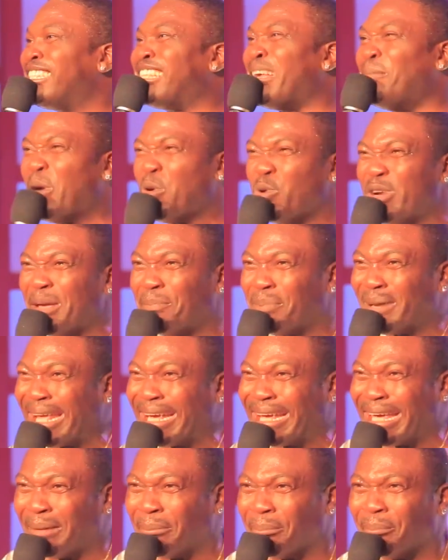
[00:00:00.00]
Say no, they
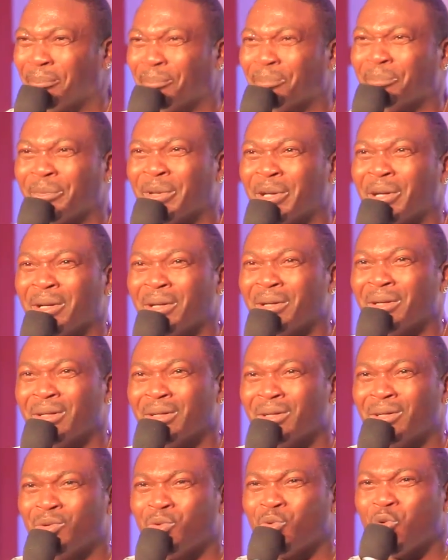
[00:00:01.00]
play game.
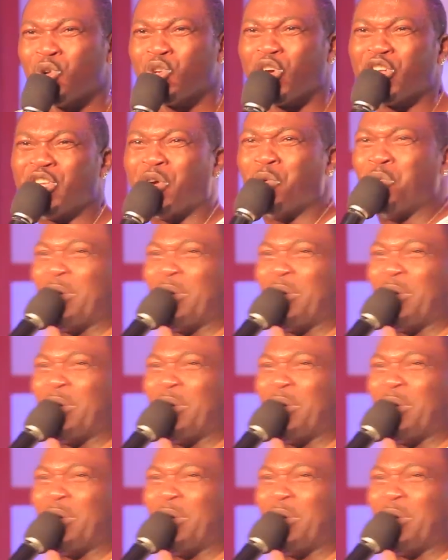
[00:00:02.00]
We don't